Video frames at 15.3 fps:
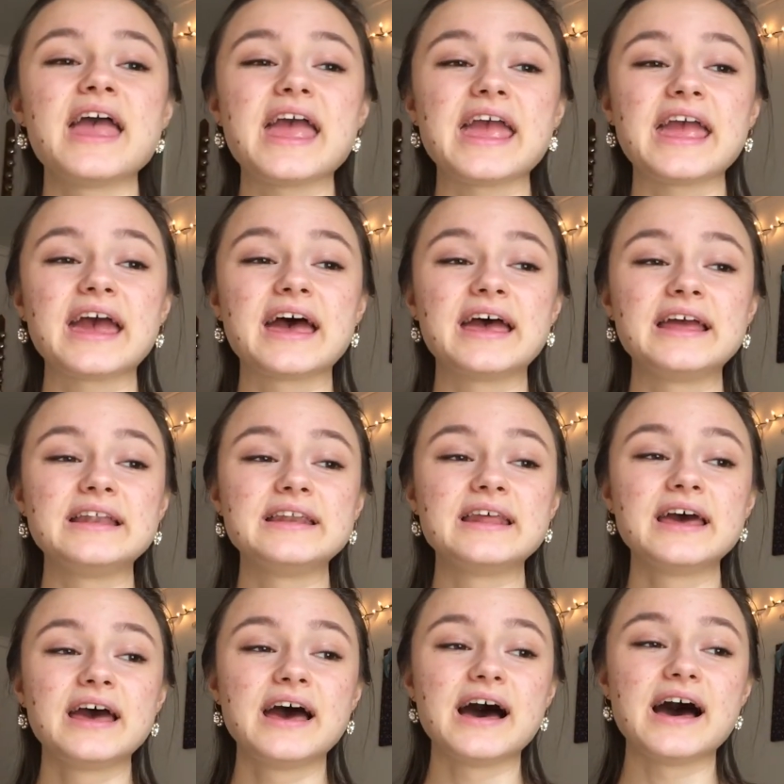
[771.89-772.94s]
And
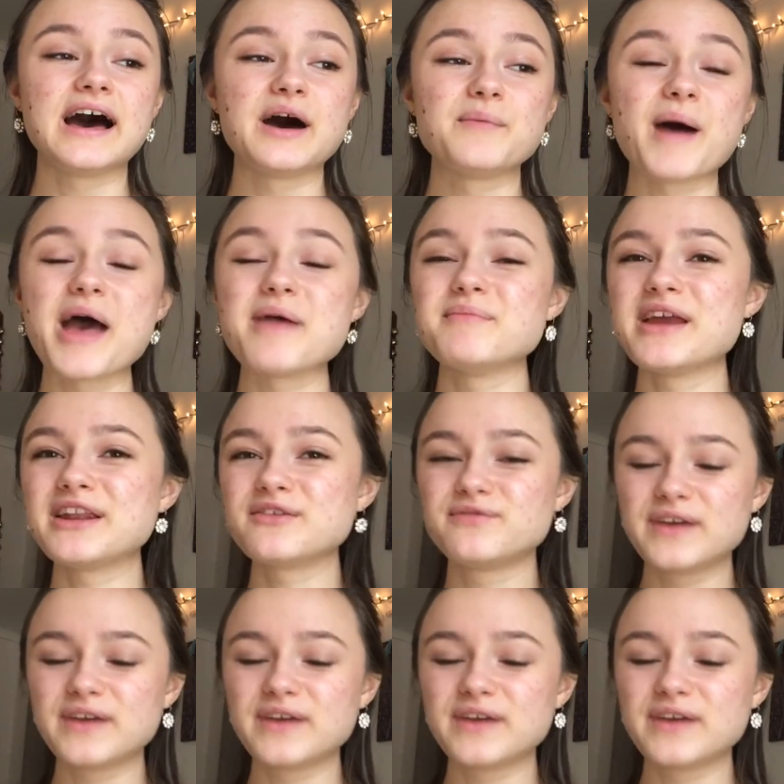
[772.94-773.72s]
I made a